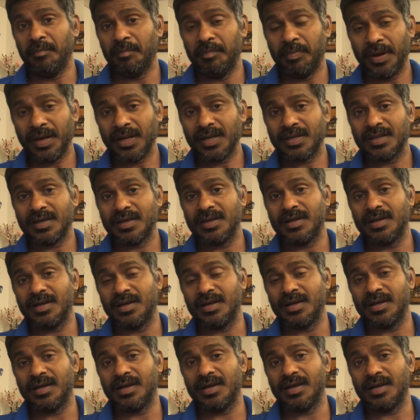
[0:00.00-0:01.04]
but
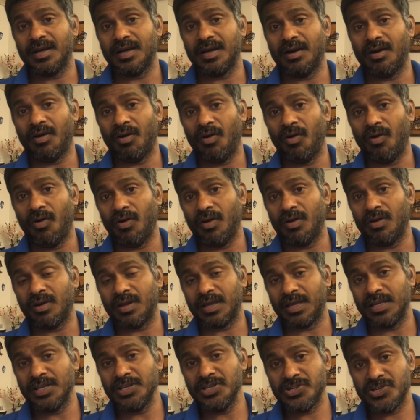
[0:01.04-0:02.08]
all
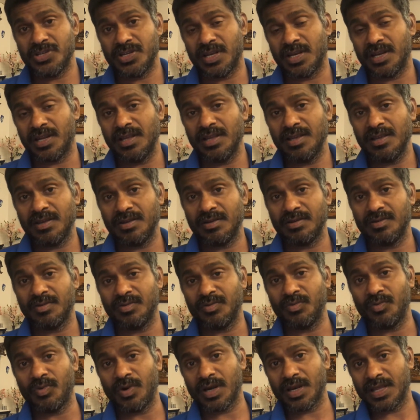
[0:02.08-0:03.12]
initially
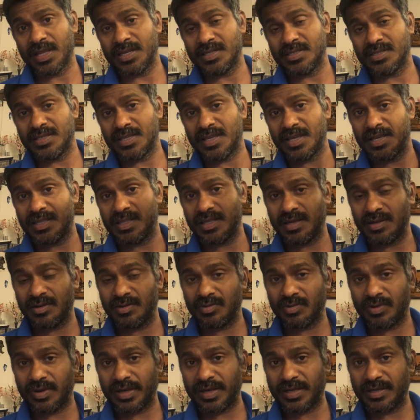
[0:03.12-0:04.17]
one can say that
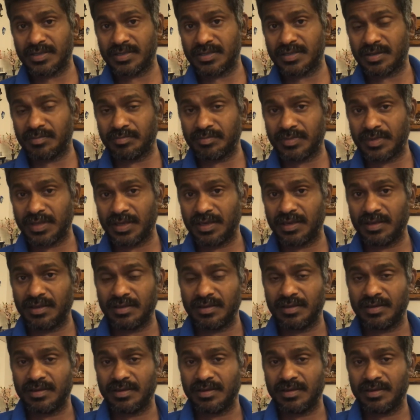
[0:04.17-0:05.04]
okay something